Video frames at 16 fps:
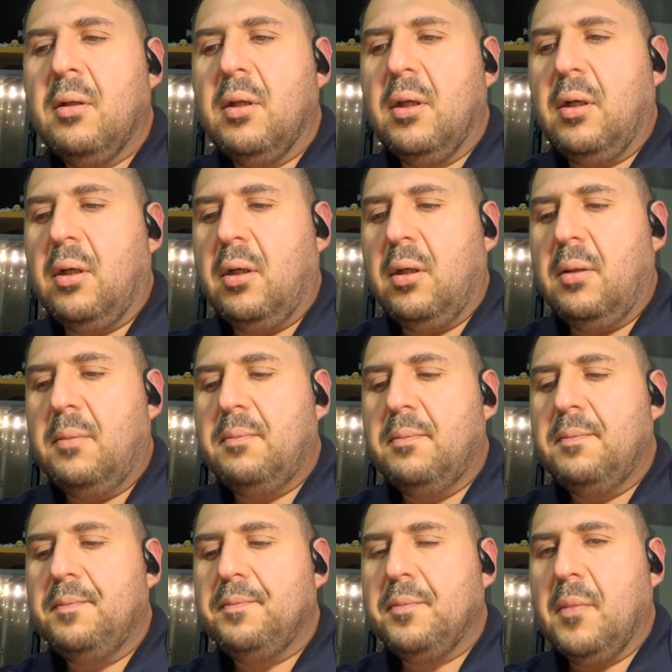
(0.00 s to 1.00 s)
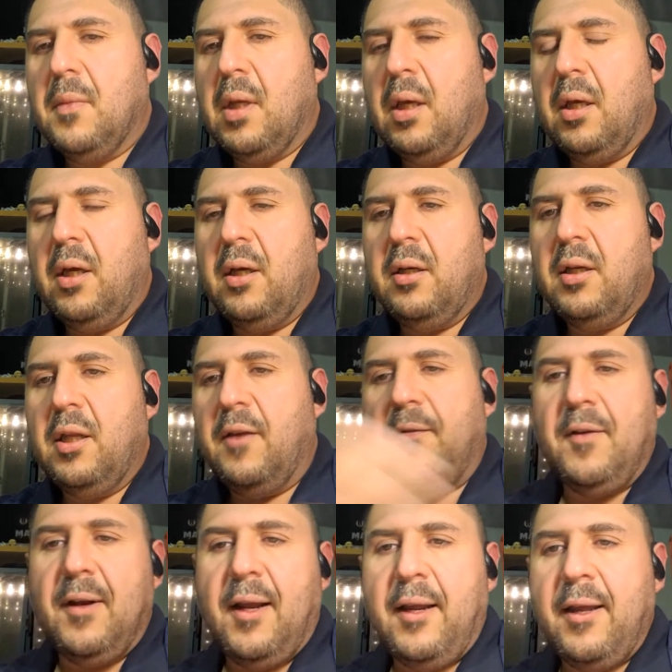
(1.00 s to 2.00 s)
Um, and if
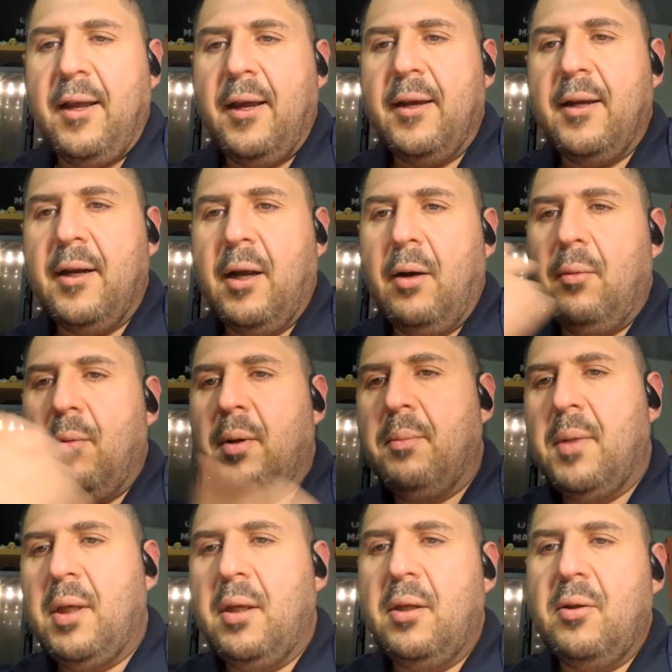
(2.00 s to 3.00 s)
you like hanging out with me,